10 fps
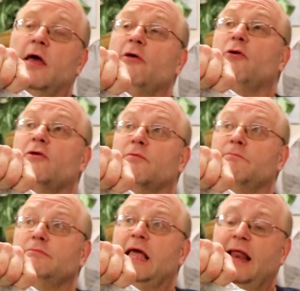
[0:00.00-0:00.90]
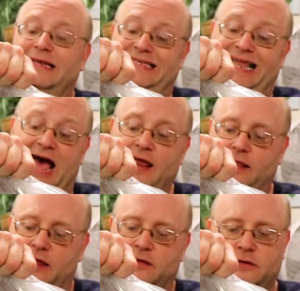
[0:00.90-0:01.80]
these are actually out of
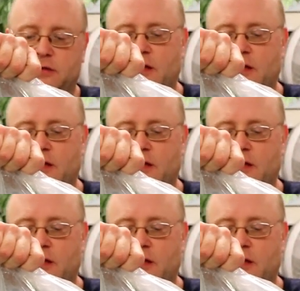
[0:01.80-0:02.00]
Thailand.